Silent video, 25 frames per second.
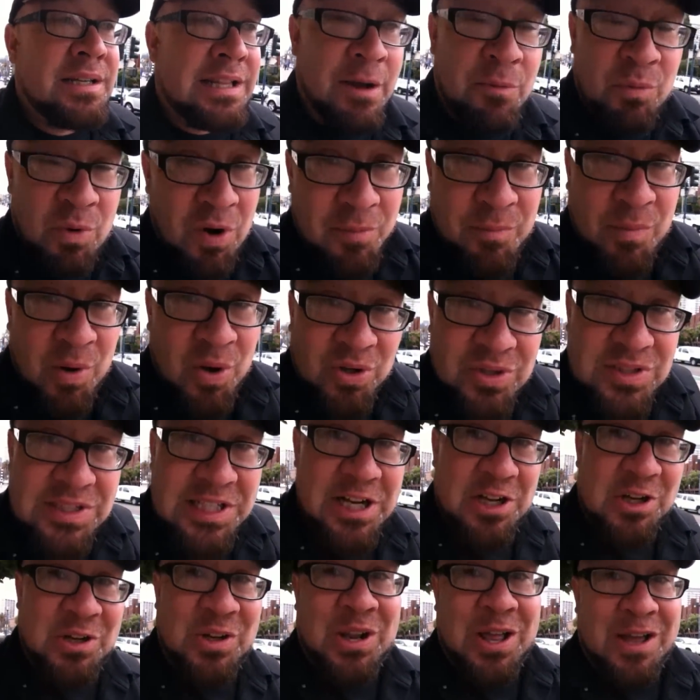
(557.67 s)
They weren't
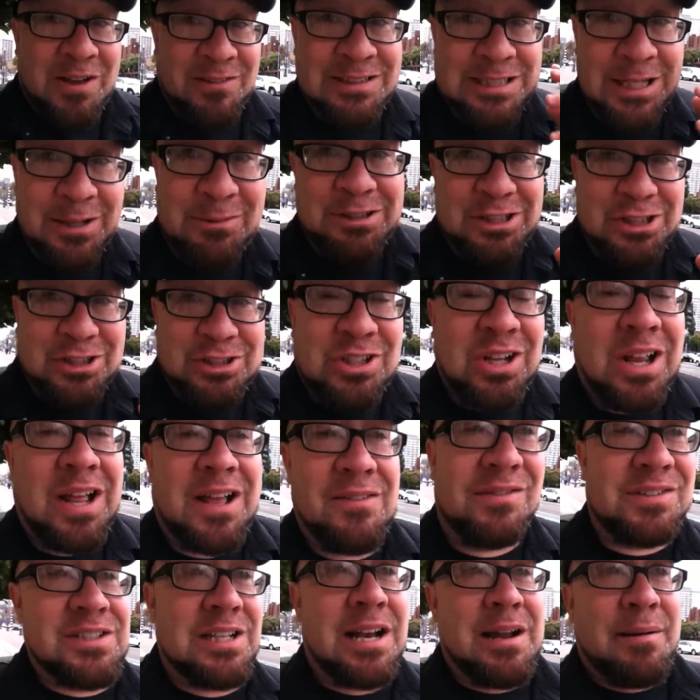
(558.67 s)
motorcycle gloves, they were just
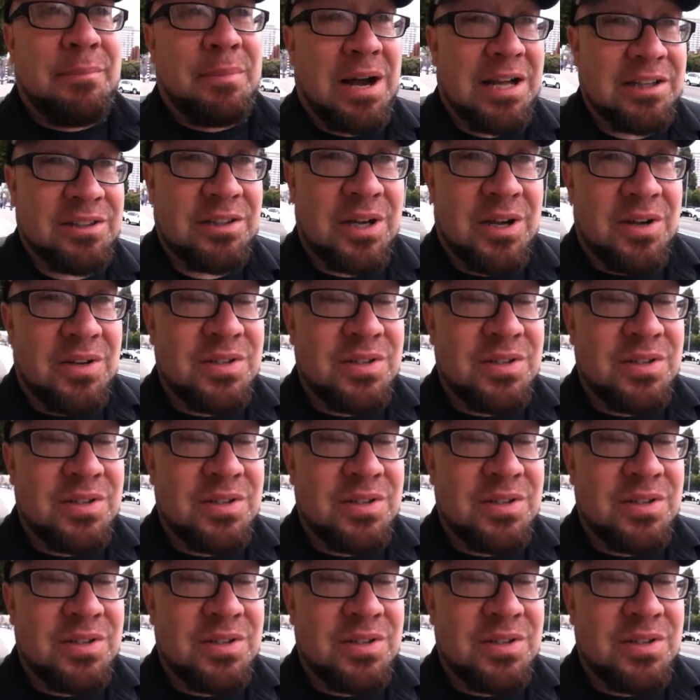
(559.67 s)
gloves and I bought